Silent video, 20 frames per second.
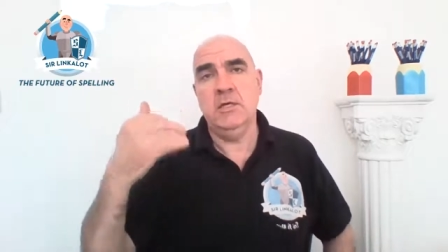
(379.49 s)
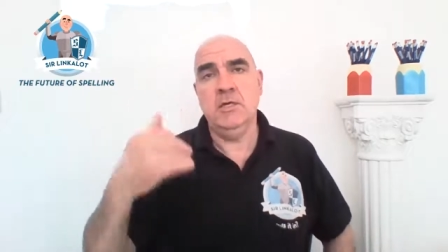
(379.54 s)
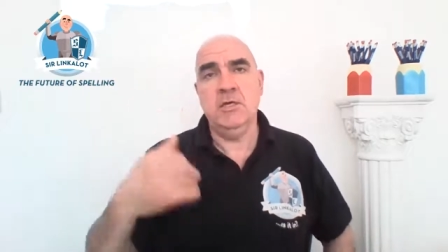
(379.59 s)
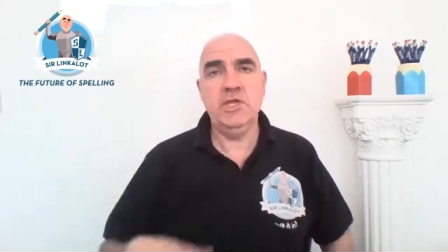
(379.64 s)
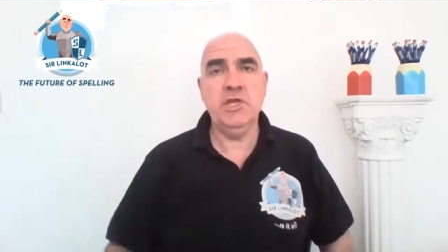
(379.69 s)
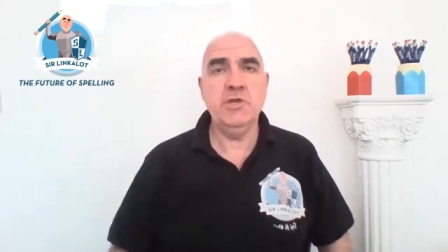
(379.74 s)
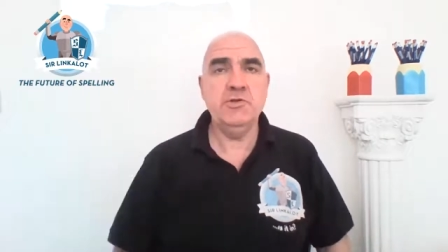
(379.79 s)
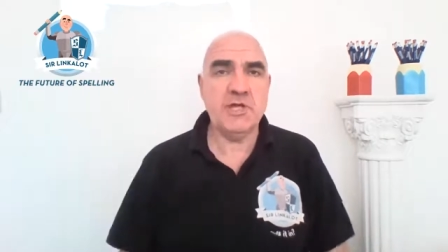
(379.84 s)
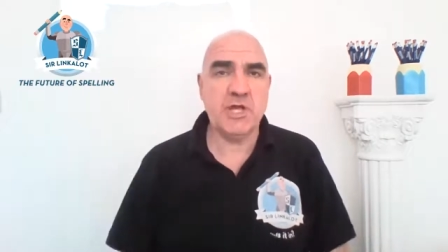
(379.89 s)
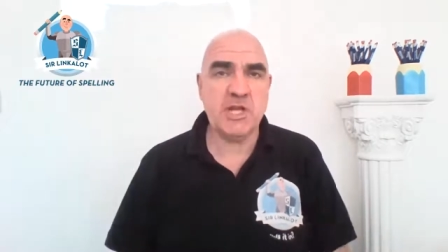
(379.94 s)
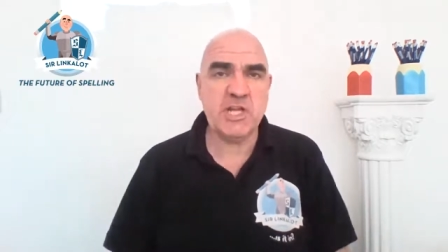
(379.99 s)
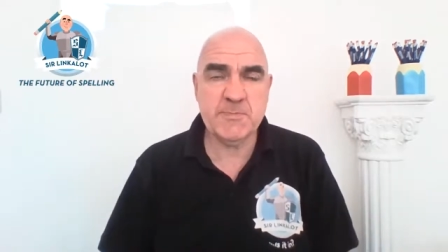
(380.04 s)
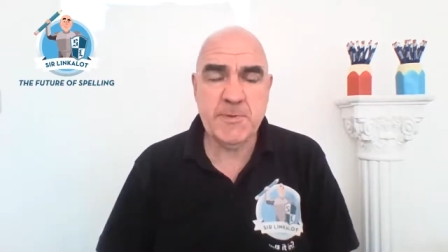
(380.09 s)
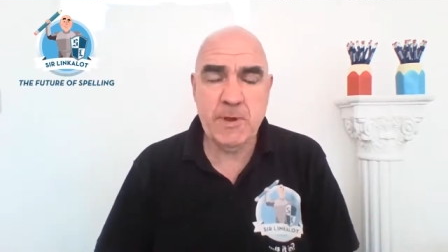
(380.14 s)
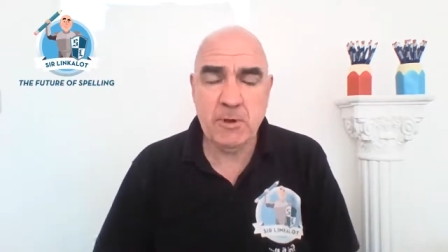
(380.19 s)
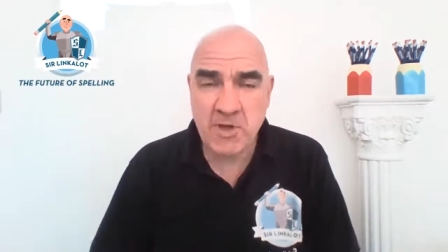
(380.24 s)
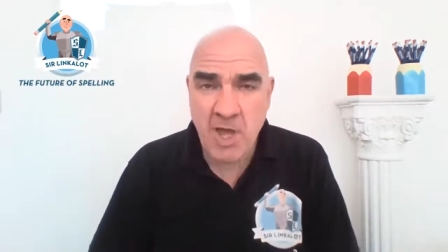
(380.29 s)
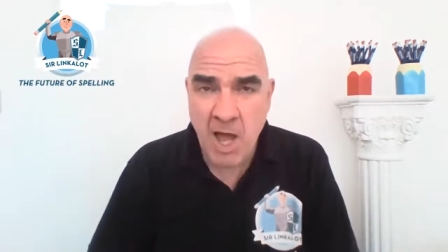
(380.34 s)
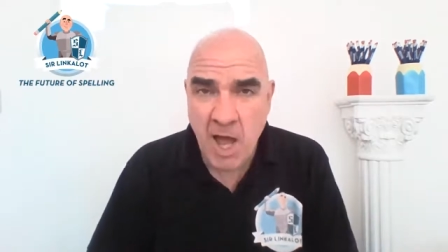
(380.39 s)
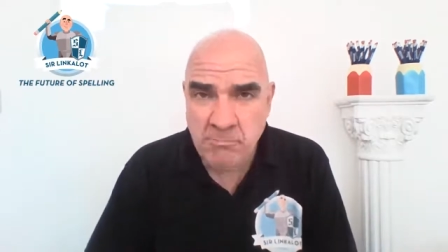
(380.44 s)
Use that to
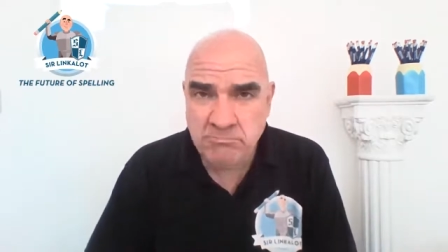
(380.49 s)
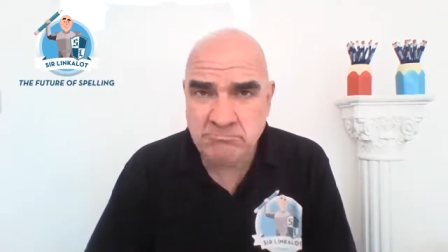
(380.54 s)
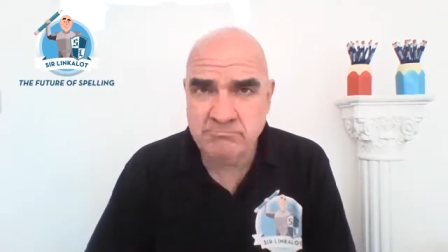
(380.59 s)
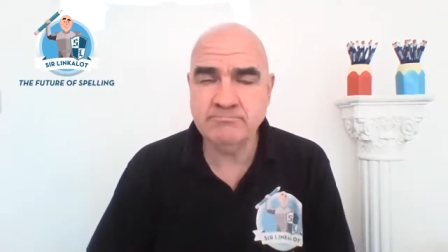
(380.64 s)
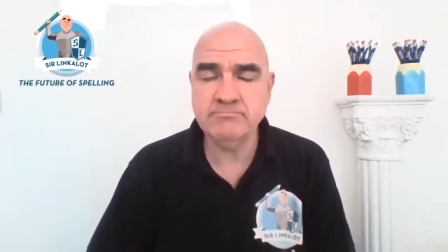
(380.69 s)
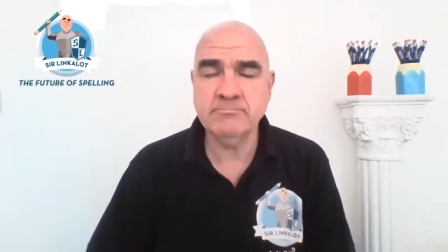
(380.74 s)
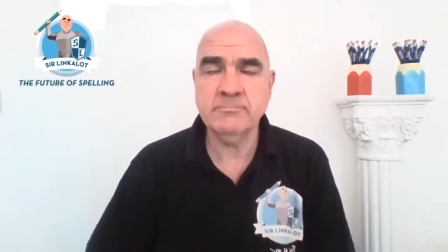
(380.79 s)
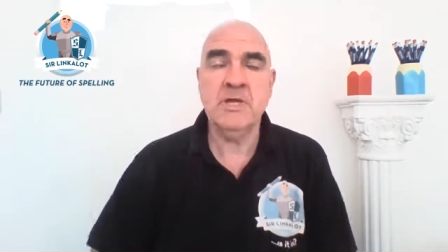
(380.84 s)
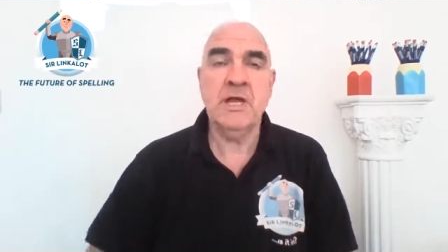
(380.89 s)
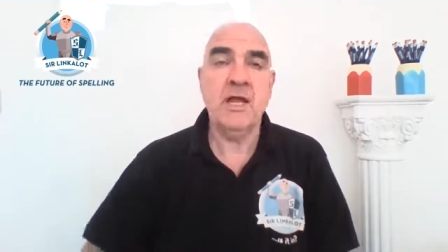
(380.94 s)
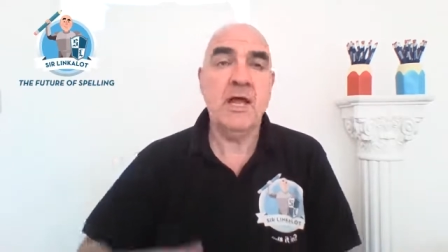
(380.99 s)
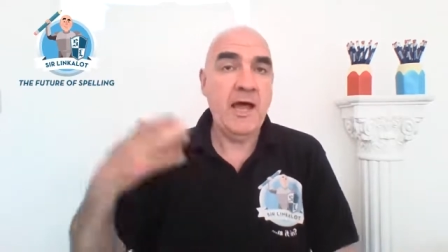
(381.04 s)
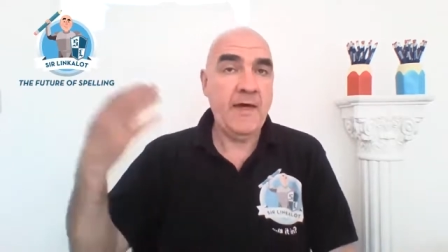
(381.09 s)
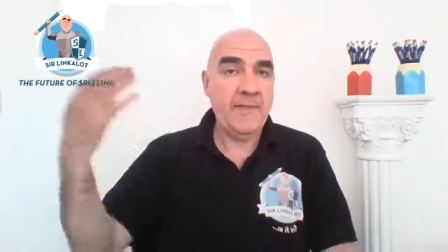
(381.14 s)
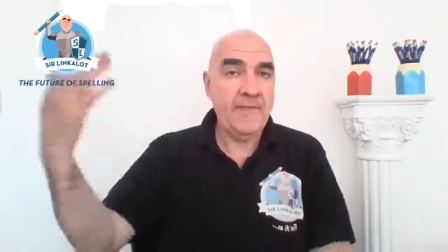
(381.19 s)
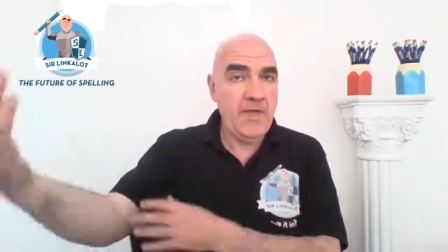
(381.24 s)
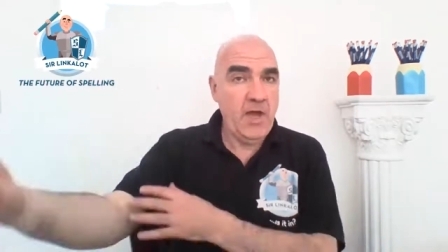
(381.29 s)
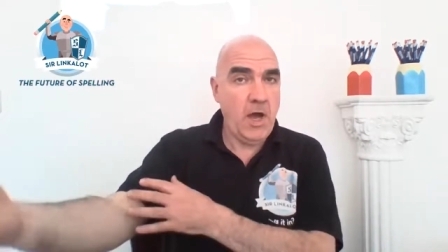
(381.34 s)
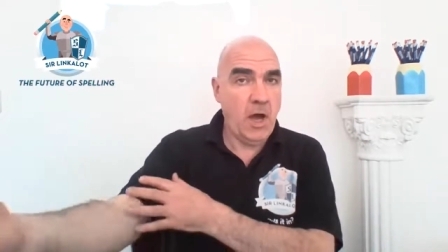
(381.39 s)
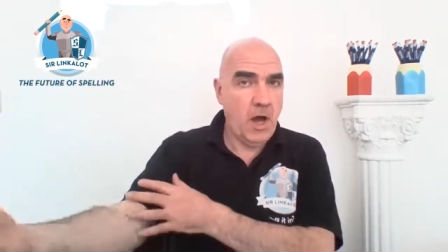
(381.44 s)
spell come.
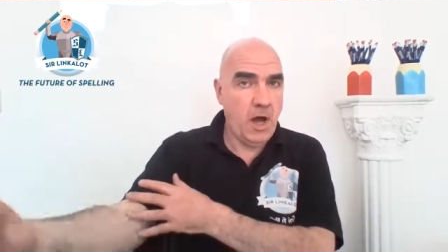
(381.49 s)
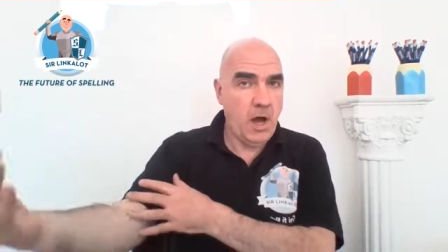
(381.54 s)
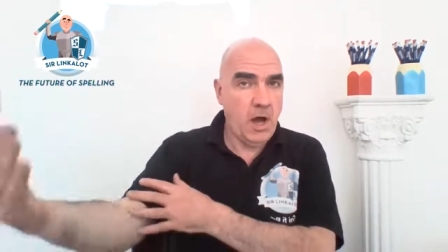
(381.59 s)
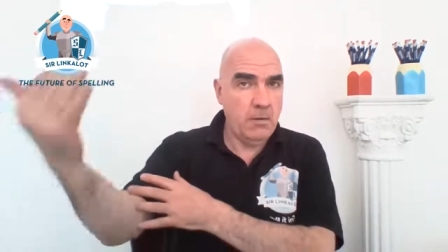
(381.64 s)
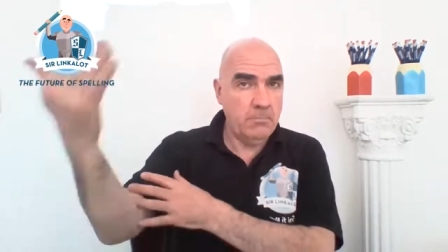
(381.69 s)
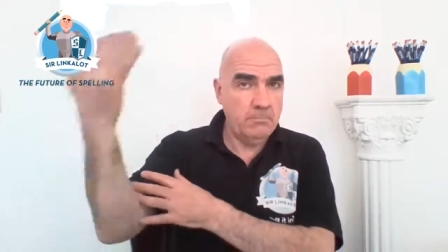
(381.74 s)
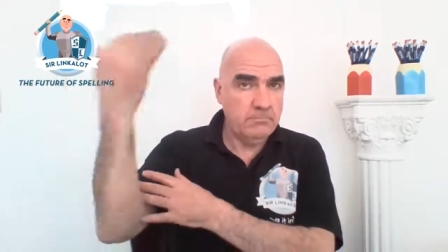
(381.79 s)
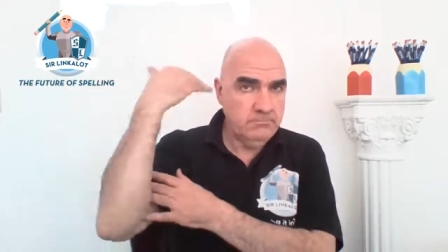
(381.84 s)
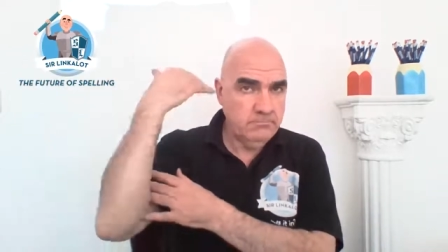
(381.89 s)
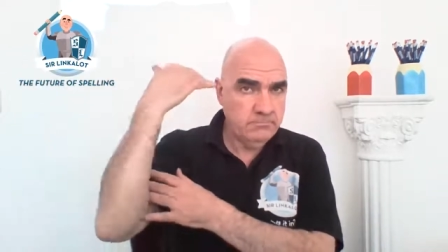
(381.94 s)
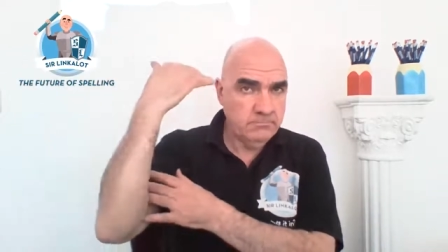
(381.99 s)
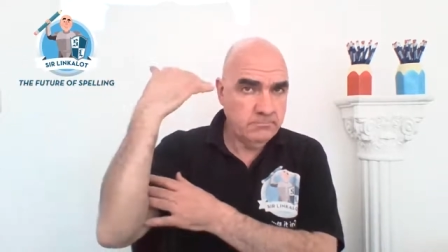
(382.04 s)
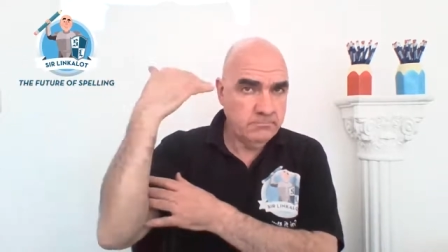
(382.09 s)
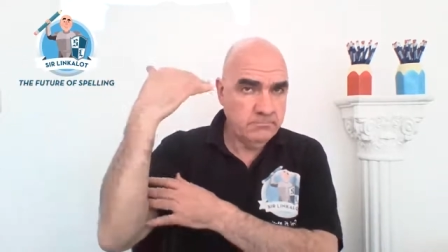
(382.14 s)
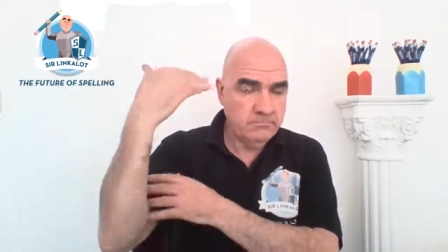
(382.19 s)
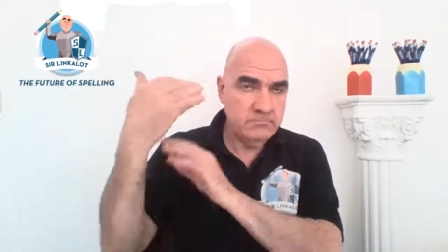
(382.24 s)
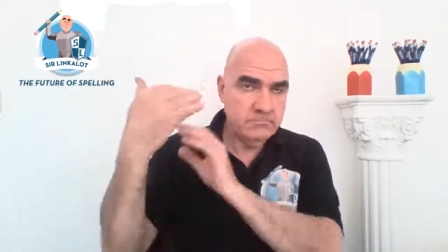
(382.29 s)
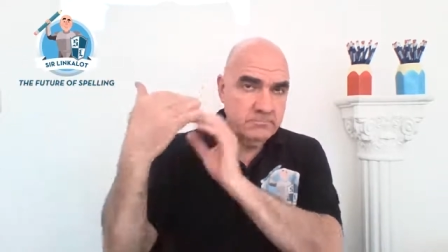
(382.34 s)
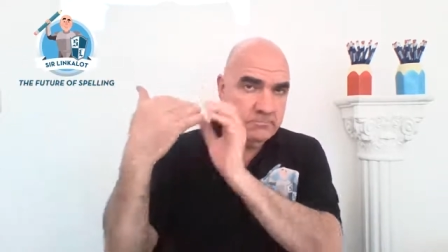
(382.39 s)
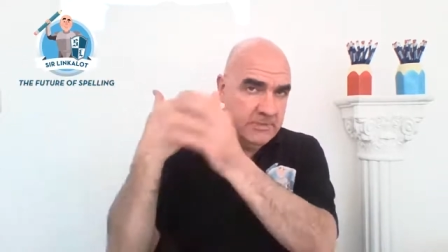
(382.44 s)
And the arm
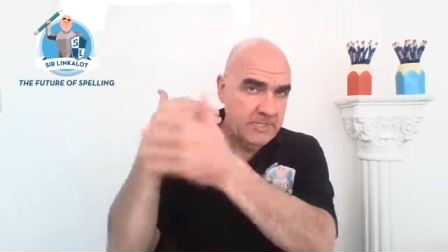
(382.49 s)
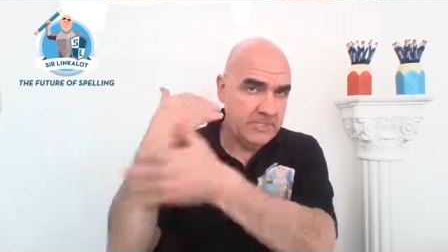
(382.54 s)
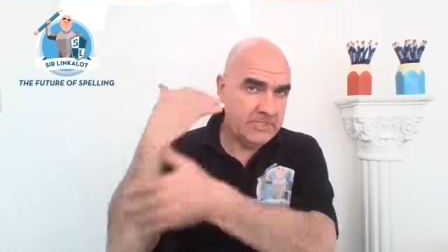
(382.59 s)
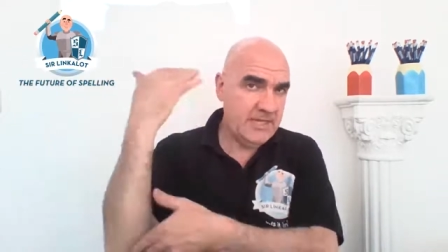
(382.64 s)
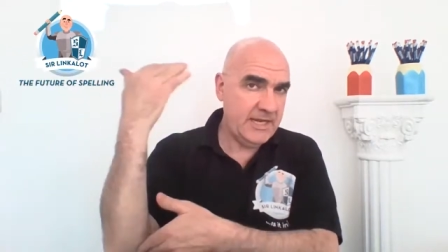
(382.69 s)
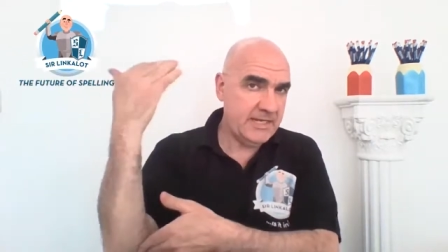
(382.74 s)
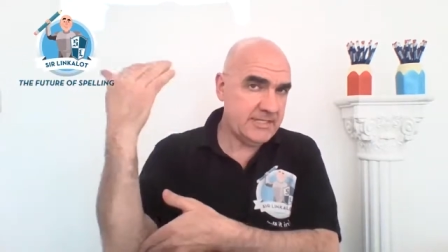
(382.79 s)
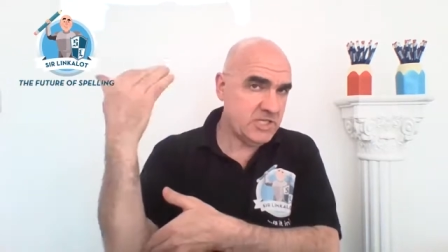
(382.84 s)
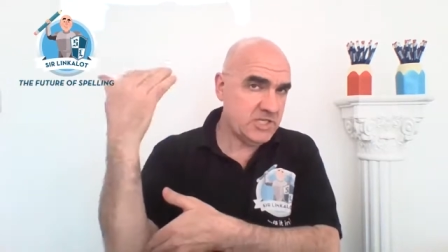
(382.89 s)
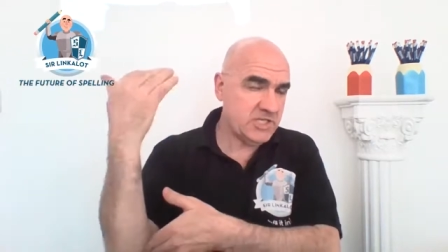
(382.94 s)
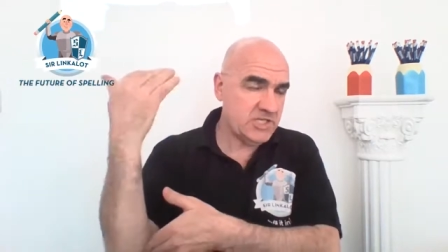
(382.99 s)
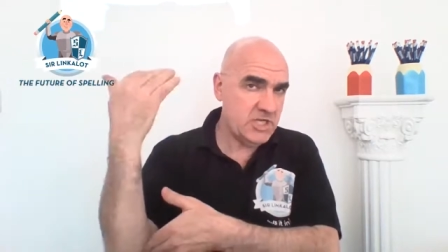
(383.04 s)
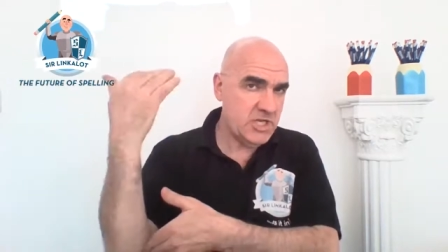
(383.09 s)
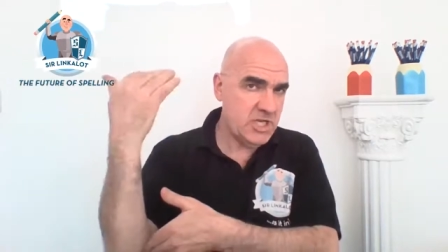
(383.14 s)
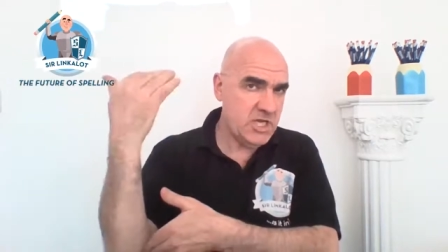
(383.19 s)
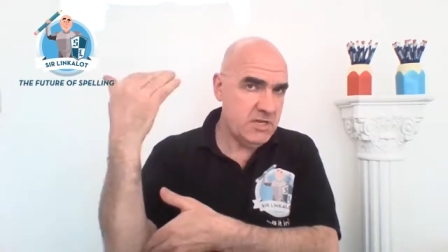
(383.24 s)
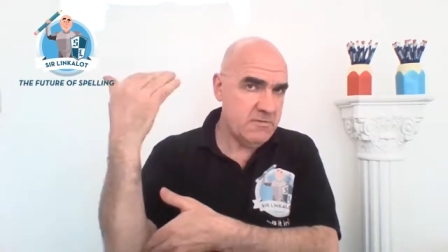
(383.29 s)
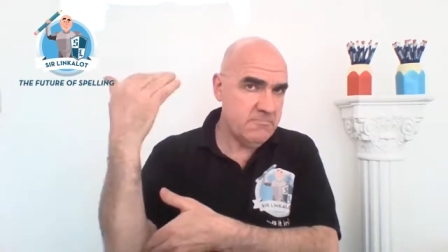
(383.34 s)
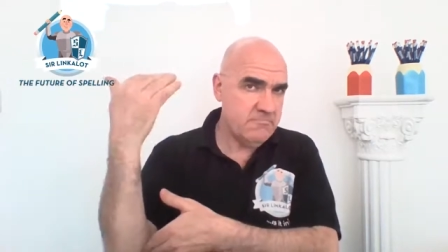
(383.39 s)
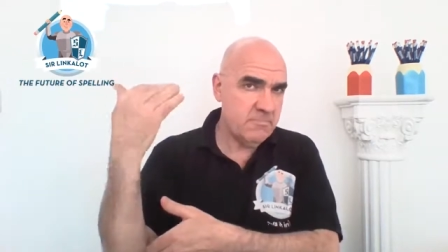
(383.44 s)
is the letter
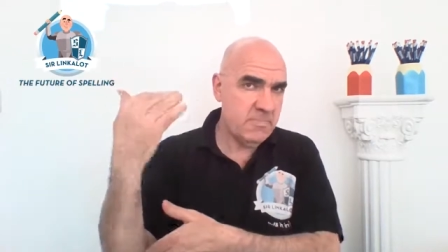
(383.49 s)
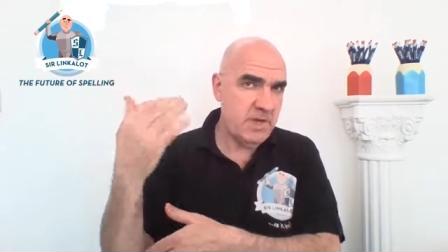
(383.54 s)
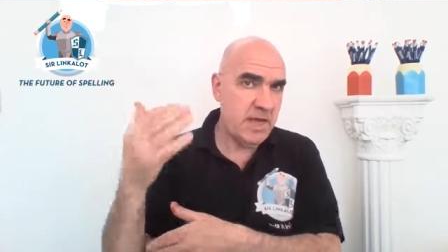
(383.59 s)
C.